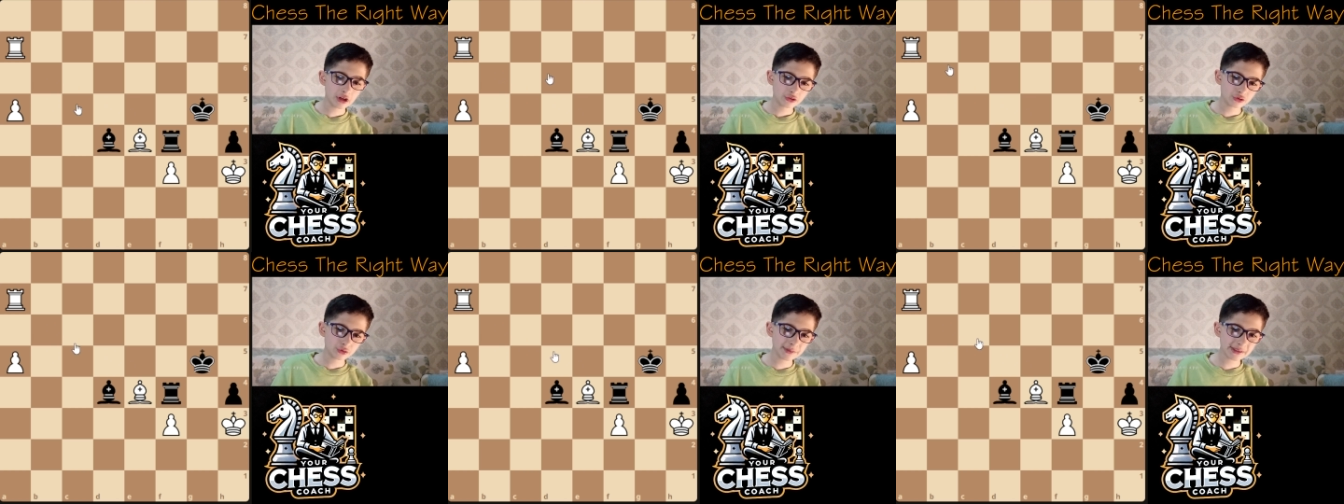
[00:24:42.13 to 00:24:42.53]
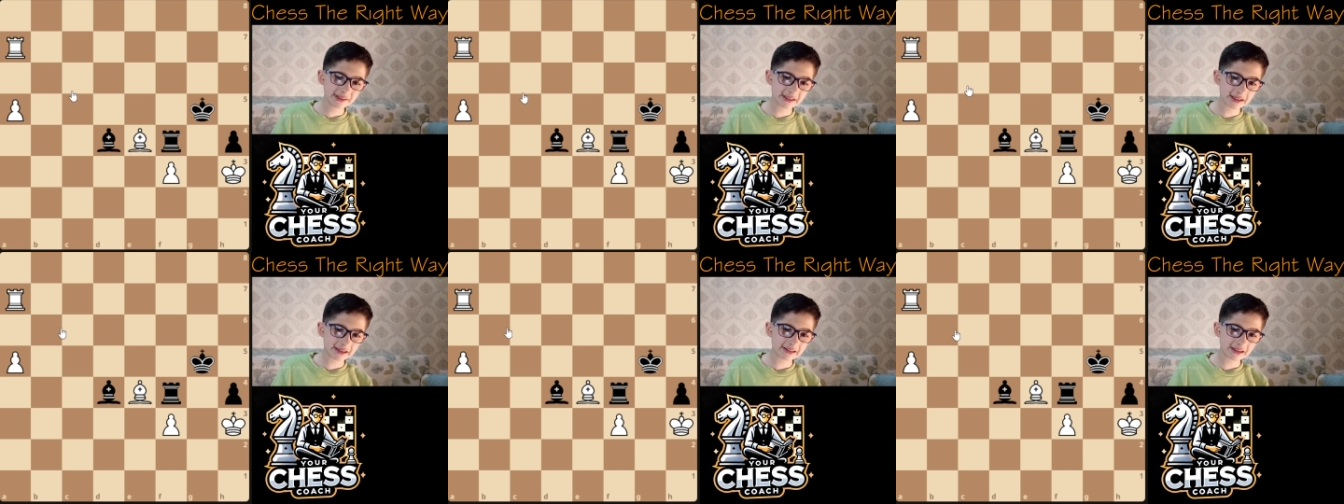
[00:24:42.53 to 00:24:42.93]
do
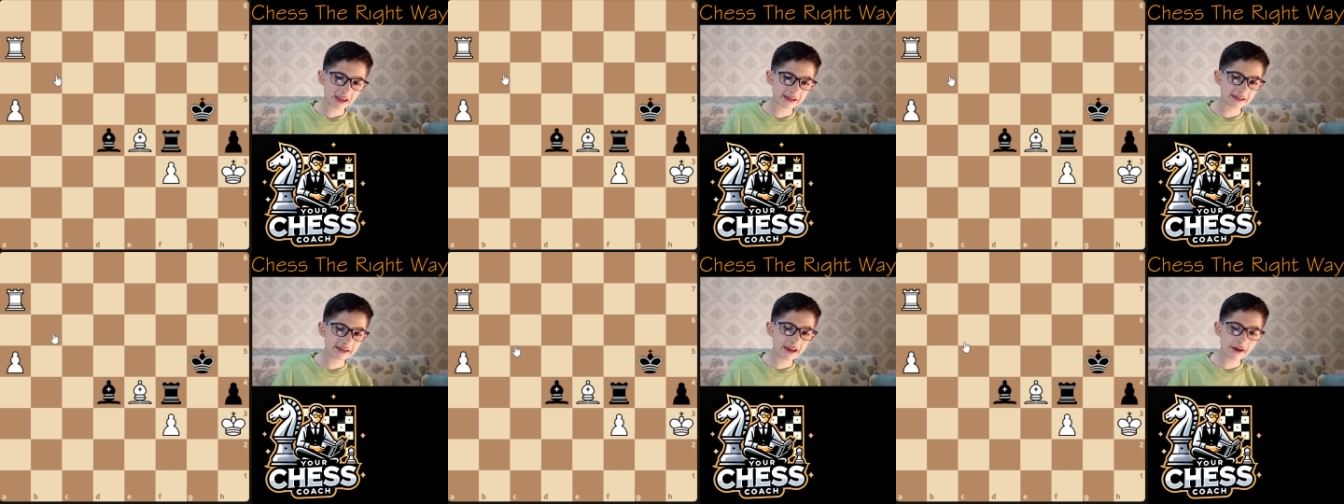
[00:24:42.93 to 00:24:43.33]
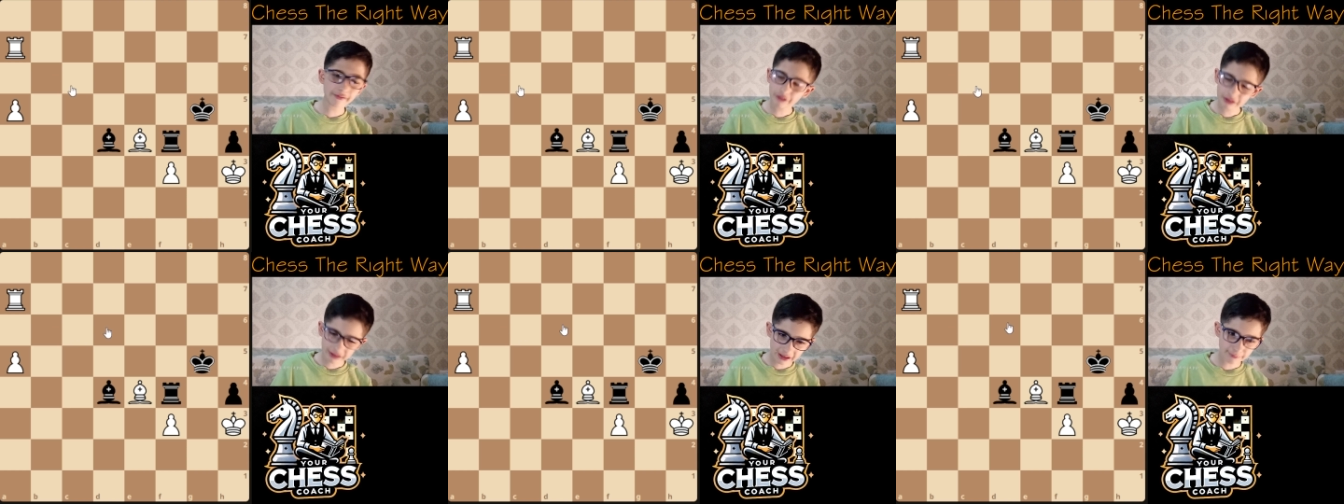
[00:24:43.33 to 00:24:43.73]
mistakes, and
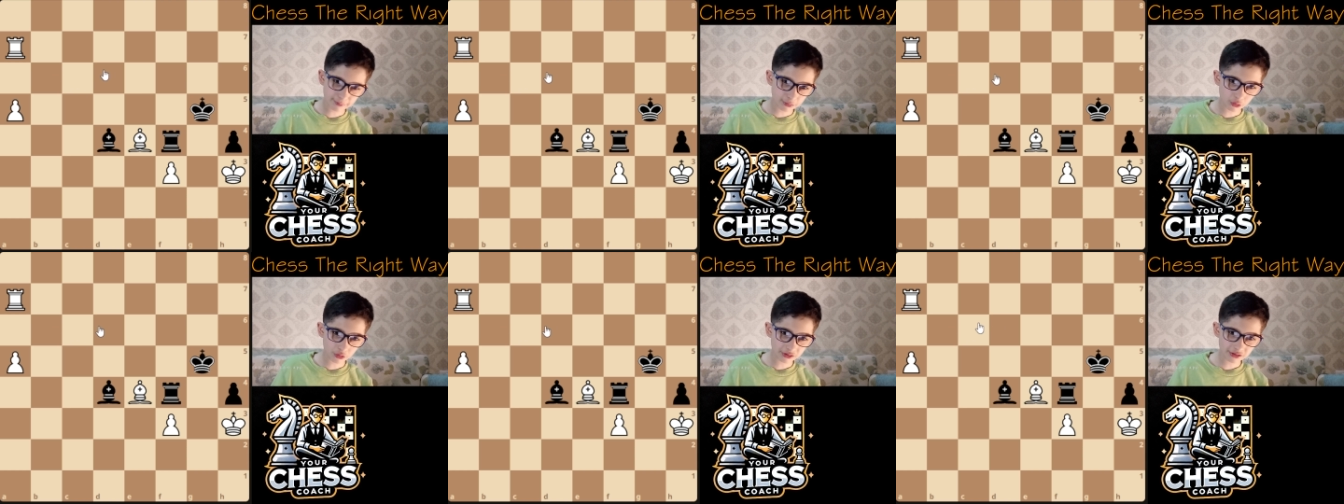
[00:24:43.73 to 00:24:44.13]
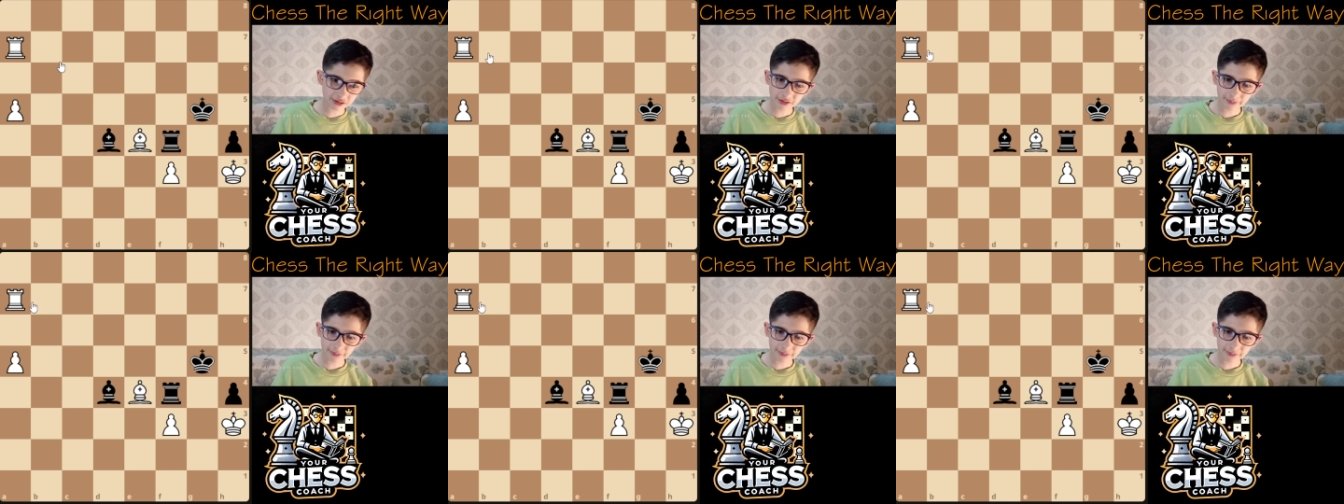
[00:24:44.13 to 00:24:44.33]
never get bored.